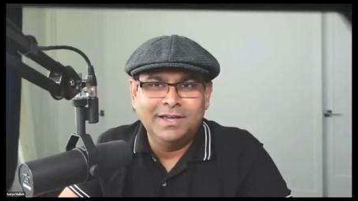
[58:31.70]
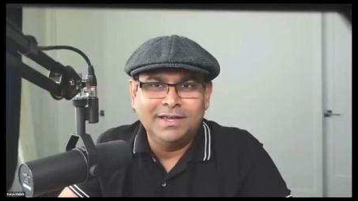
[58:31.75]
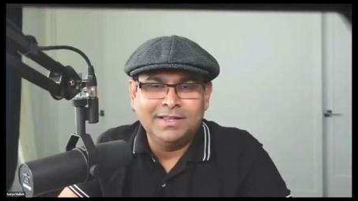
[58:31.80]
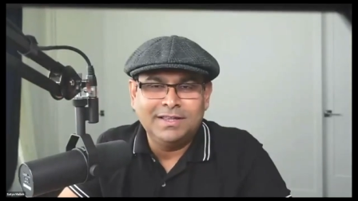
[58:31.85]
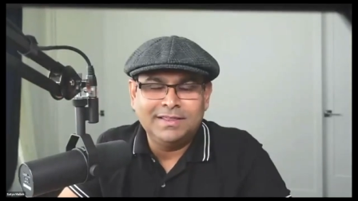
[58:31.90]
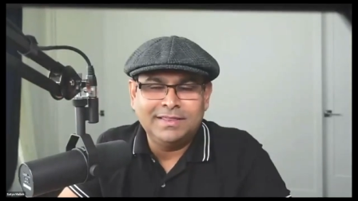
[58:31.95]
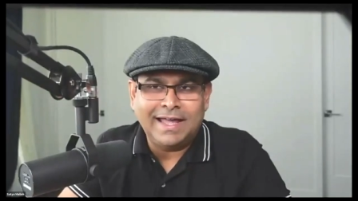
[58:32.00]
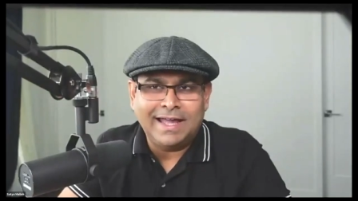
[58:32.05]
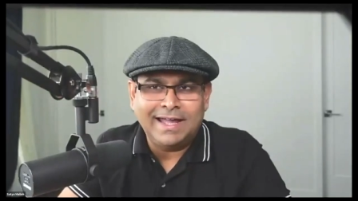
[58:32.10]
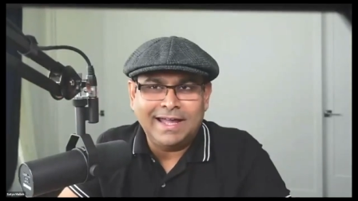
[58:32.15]

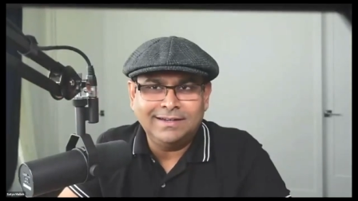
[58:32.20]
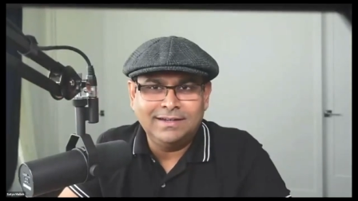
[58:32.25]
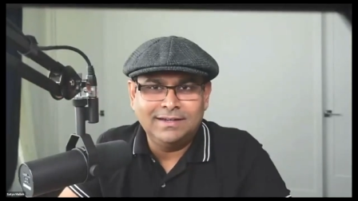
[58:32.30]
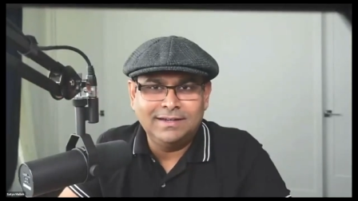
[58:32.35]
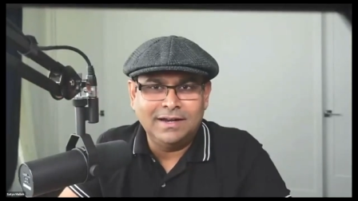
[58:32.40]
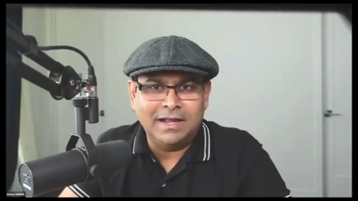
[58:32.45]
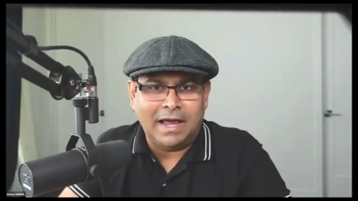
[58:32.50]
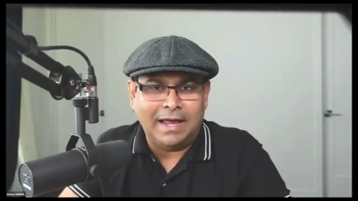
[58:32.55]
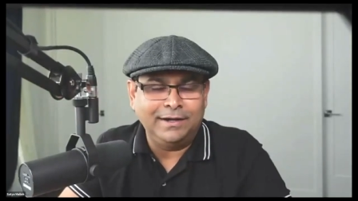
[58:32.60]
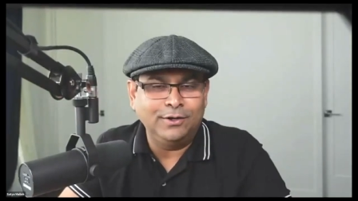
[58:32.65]
that,
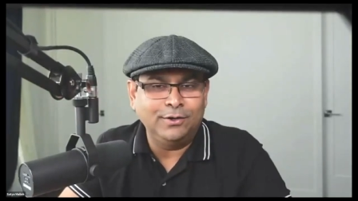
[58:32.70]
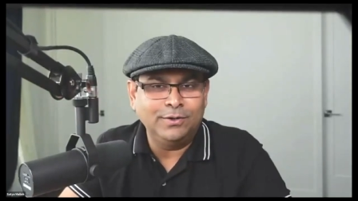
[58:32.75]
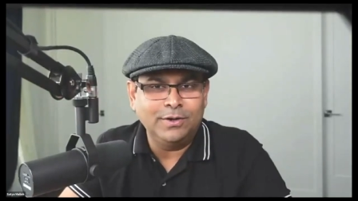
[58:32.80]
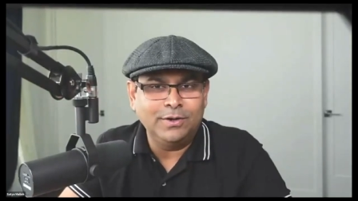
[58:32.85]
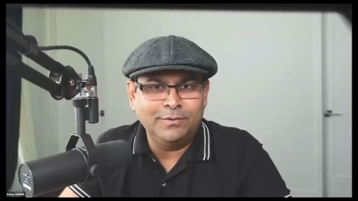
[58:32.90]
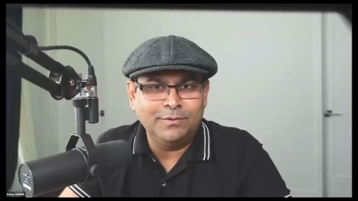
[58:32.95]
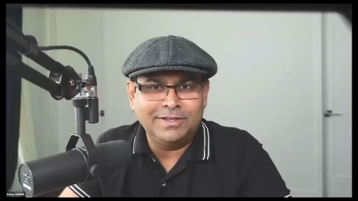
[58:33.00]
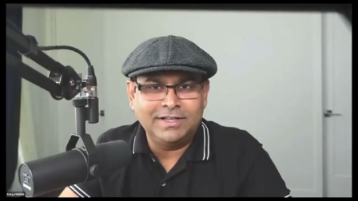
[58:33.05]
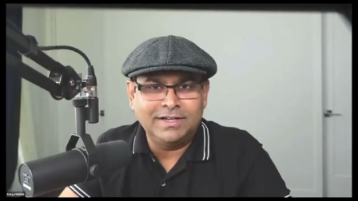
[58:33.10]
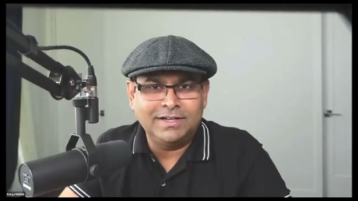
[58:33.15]
I don't
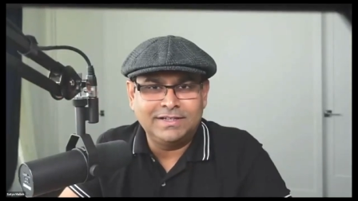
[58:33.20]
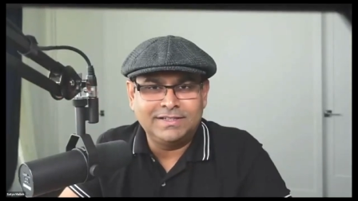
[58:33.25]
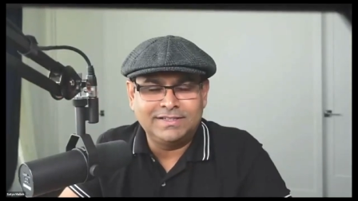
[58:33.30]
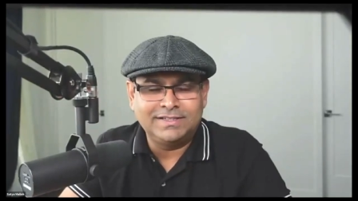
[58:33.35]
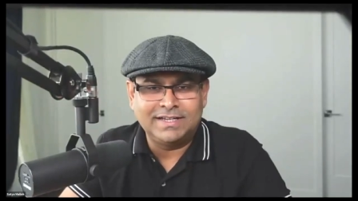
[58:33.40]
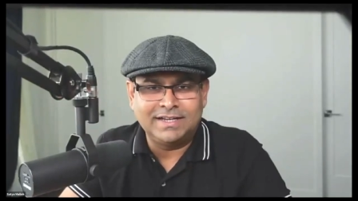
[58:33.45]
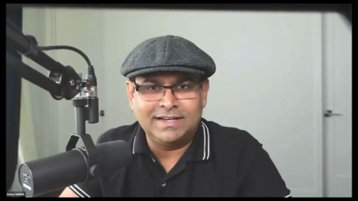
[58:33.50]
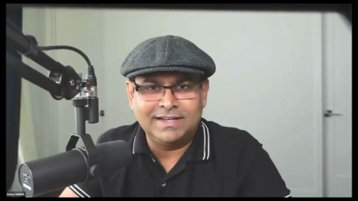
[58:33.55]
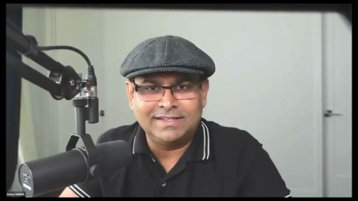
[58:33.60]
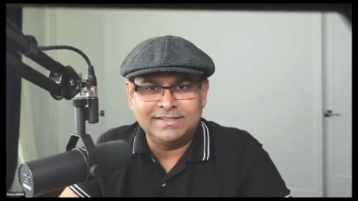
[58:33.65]
know whether it
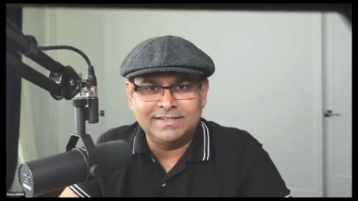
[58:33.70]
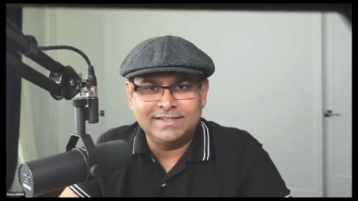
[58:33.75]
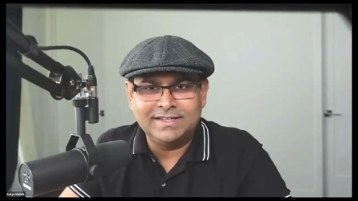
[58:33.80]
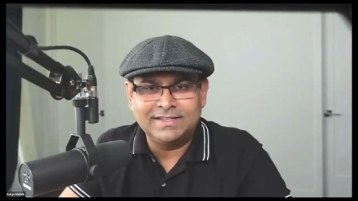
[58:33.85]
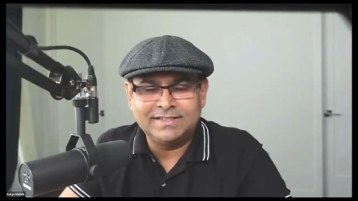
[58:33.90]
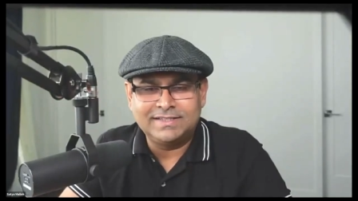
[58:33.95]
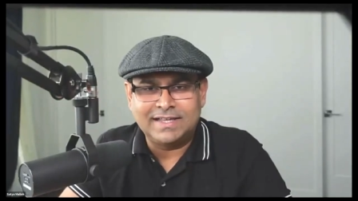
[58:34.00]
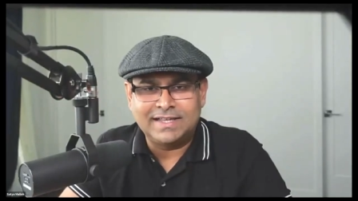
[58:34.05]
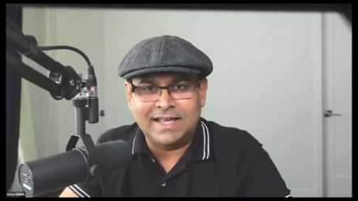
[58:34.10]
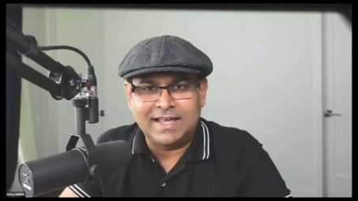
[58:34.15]
still
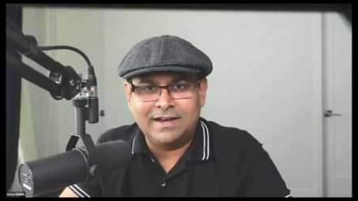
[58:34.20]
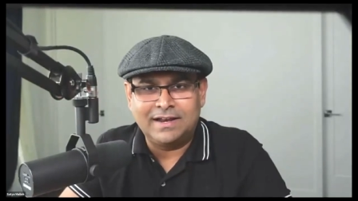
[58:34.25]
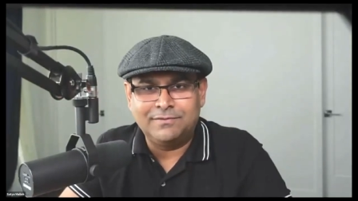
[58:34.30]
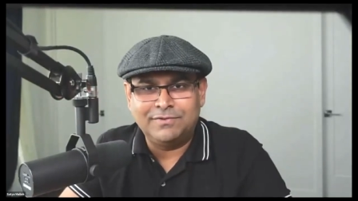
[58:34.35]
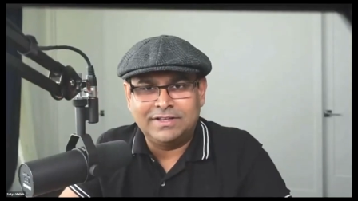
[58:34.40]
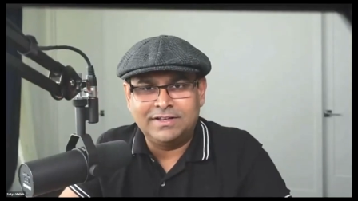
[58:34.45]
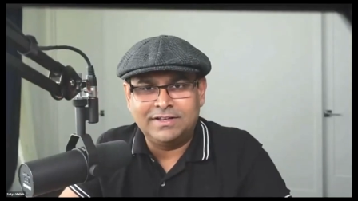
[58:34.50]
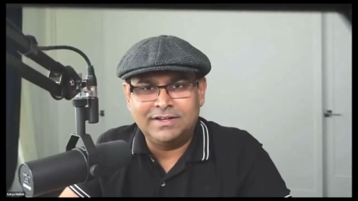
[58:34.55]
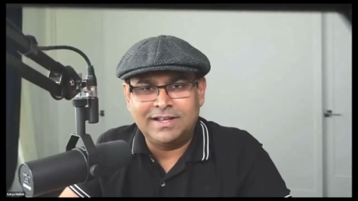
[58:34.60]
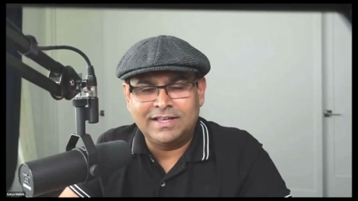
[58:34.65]
exists,
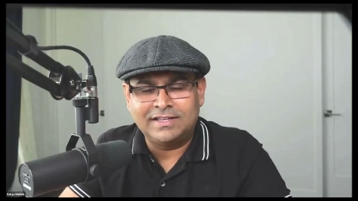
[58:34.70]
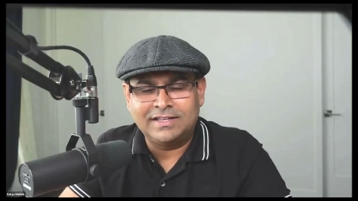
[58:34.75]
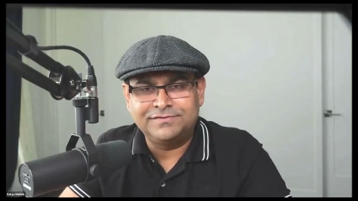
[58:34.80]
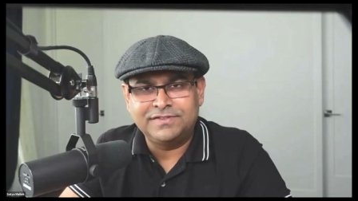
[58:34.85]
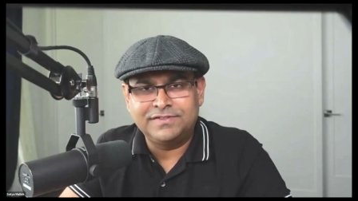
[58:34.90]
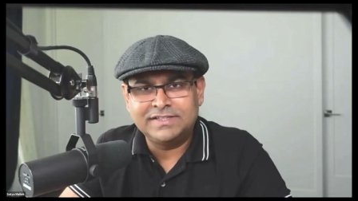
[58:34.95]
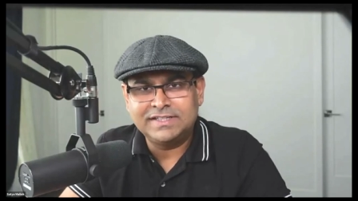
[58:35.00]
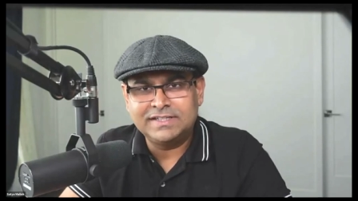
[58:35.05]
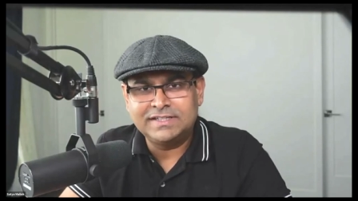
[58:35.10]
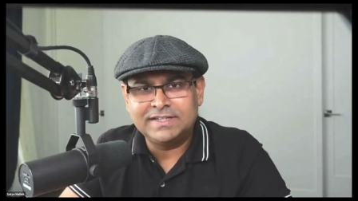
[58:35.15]
whether it has
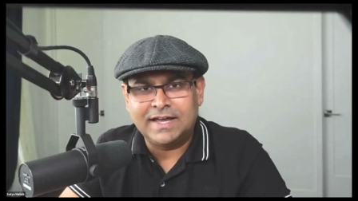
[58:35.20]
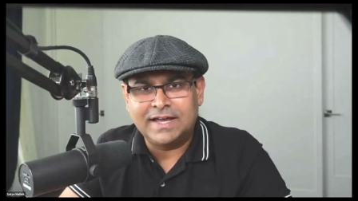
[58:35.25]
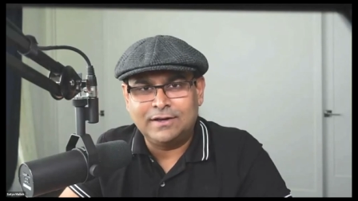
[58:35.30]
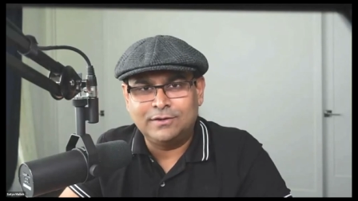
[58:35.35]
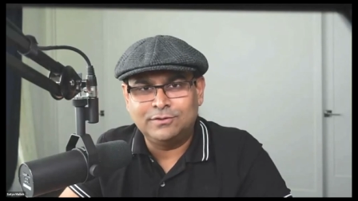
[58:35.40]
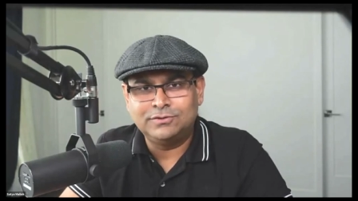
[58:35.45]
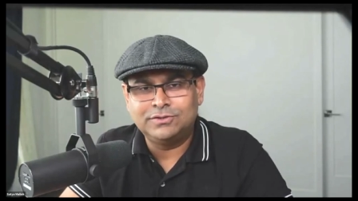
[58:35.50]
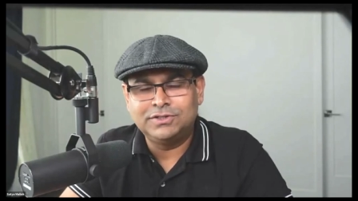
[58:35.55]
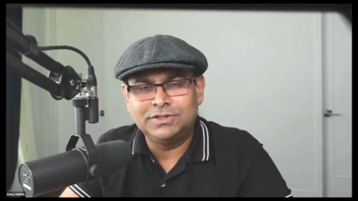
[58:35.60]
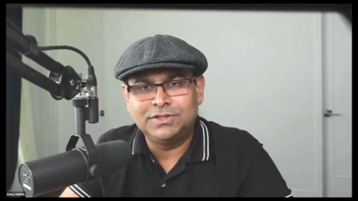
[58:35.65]
fizzled
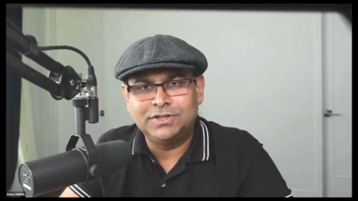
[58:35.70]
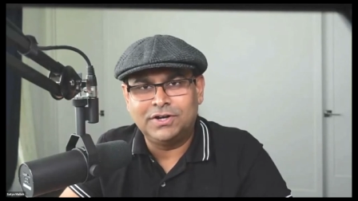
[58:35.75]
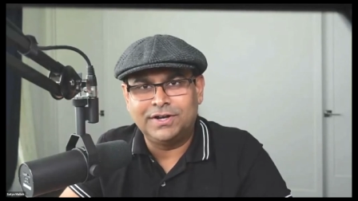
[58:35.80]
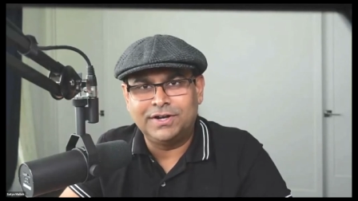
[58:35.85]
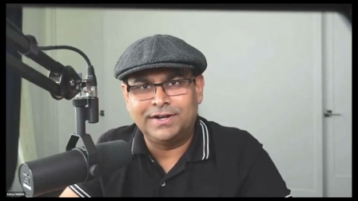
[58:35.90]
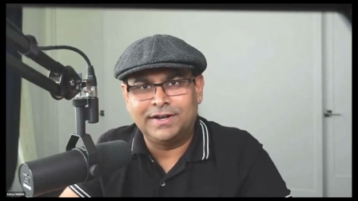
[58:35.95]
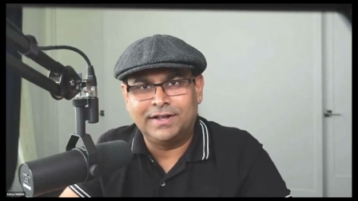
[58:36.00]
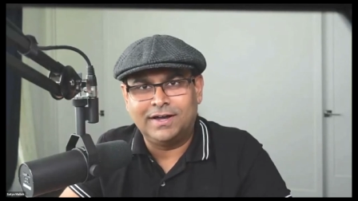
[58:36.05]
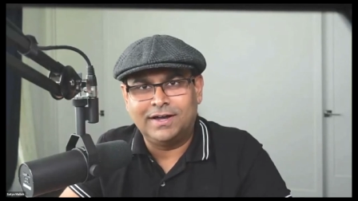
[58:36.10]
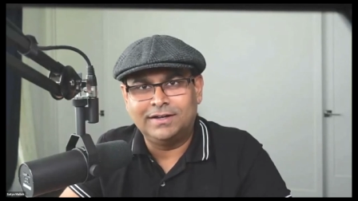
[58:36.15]
out or
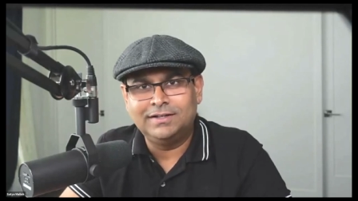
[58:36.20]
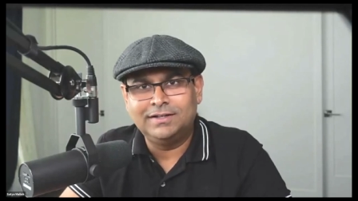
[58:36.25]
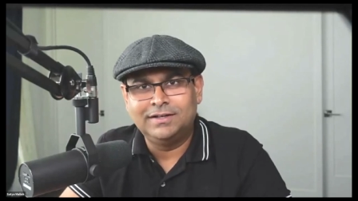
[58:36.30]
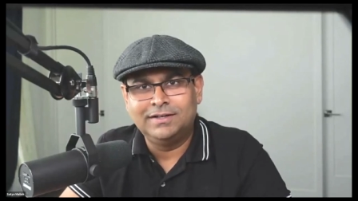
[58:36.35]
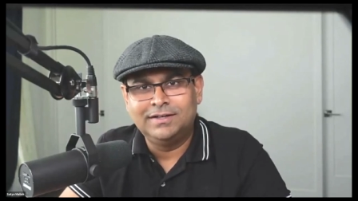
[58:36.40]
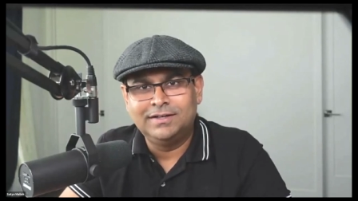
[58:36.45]
not.